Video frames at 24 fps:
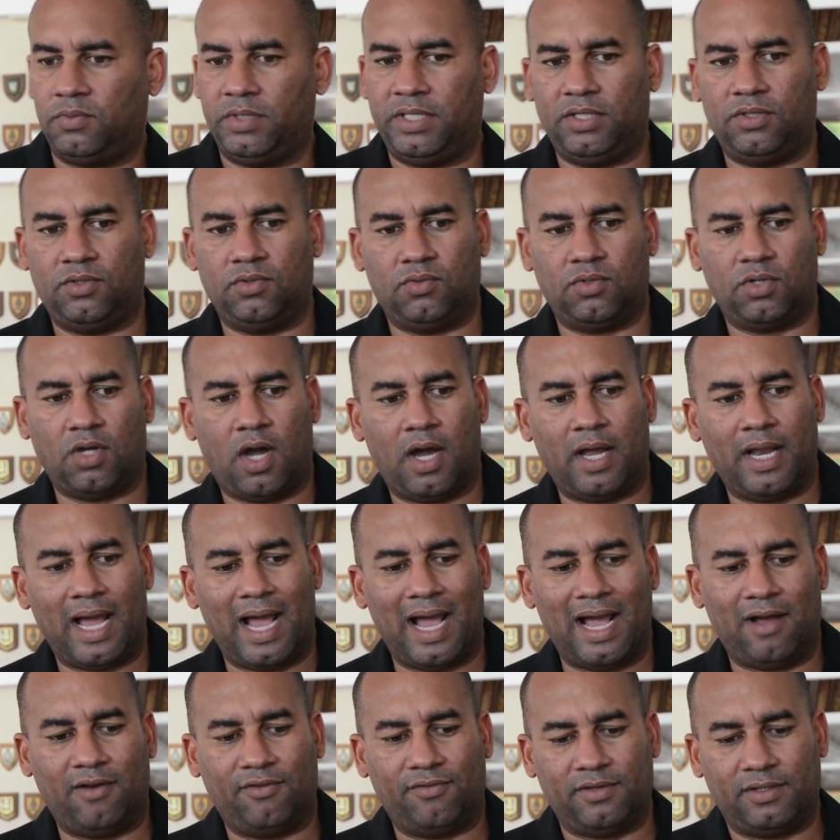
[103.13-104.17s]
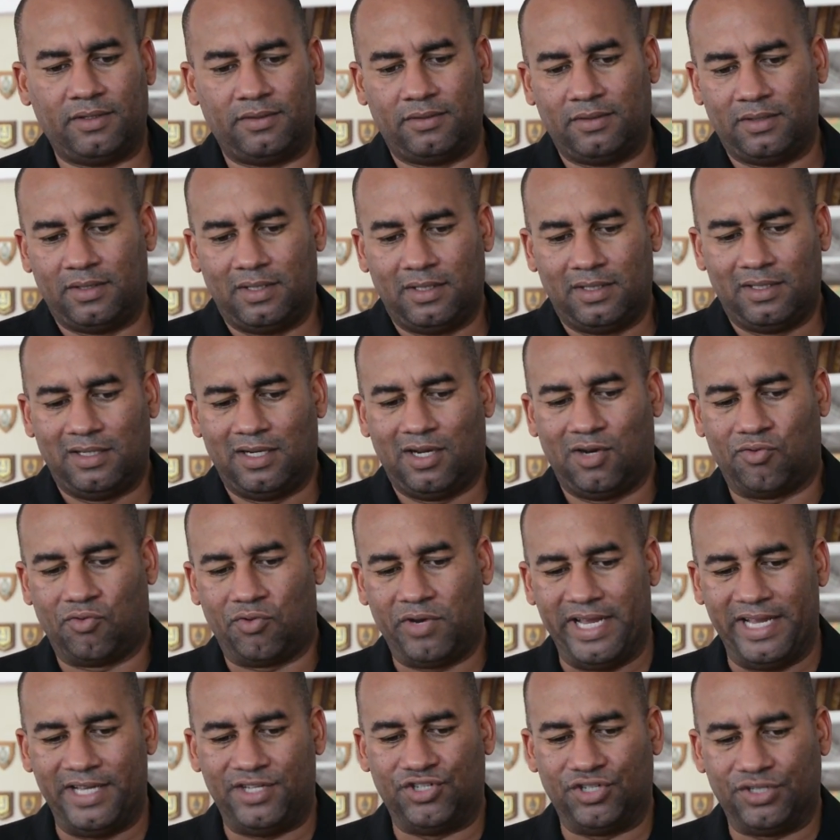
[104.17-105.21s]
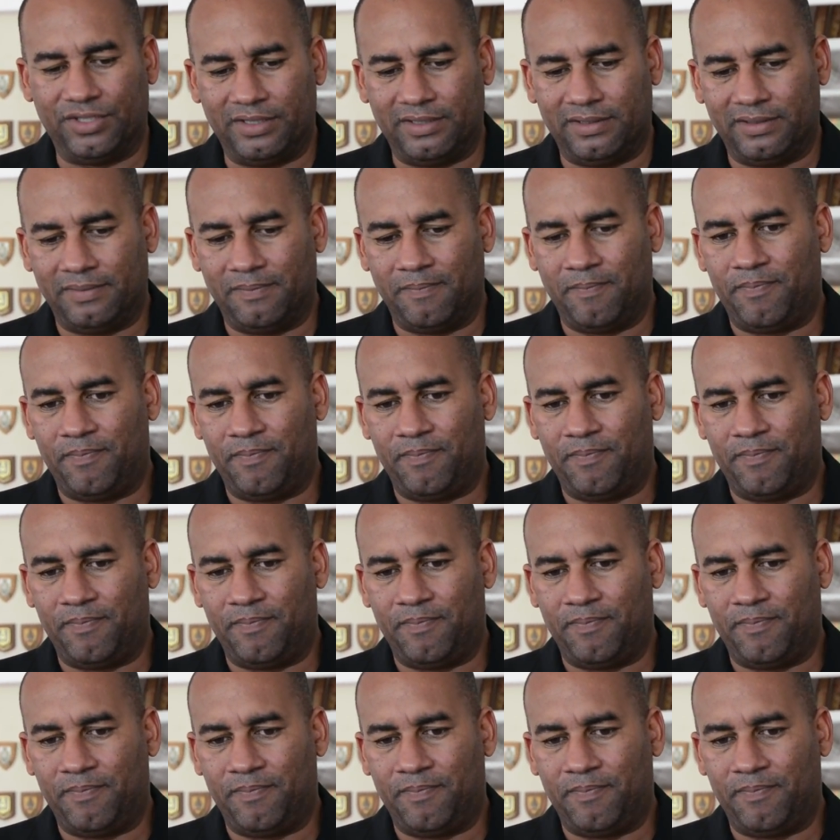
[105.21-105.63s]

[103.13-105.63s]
We do not have a, a region